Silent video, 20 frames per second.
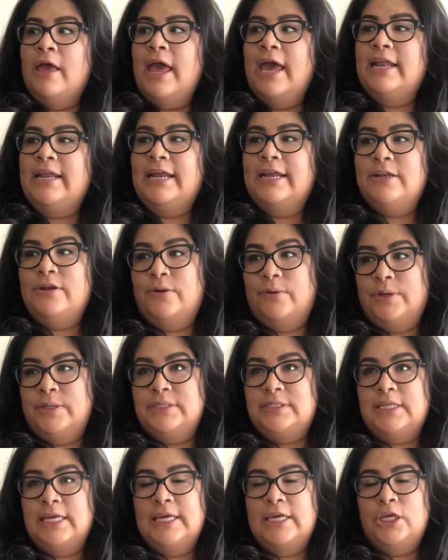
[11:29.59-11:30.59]
And I
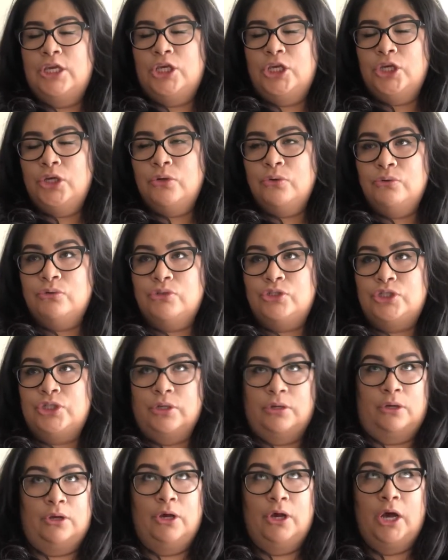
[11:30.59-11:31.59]
noticed a
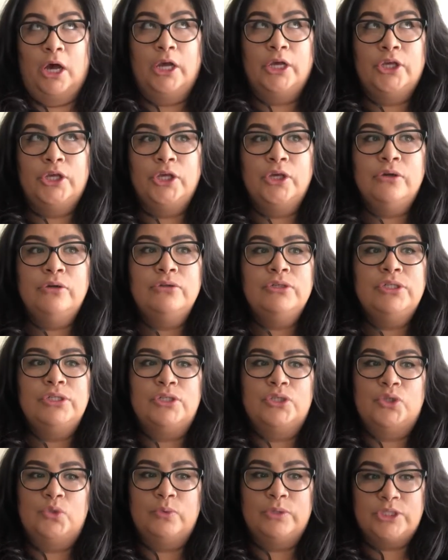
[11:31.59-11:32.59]
huge, a huge
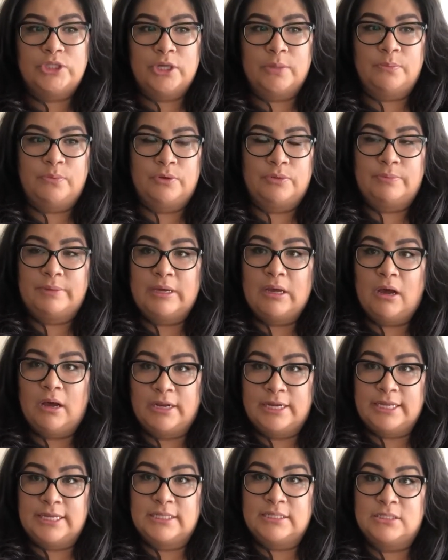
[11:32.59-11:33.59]
switch up with my
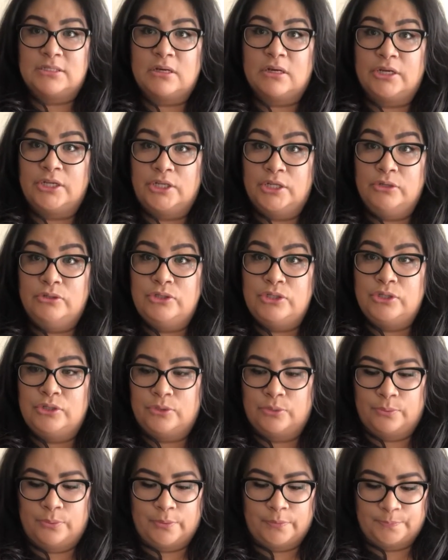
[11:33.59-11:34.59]
audience on
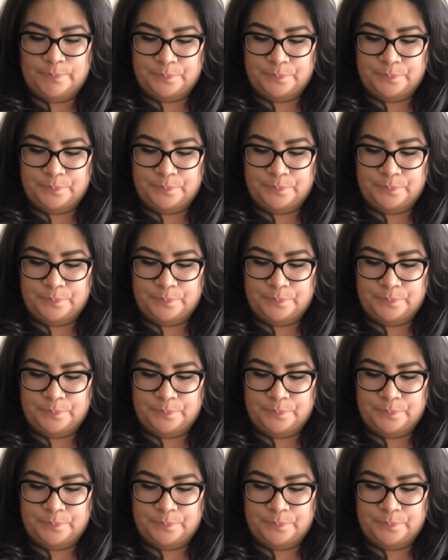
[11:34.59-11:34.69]
YouTube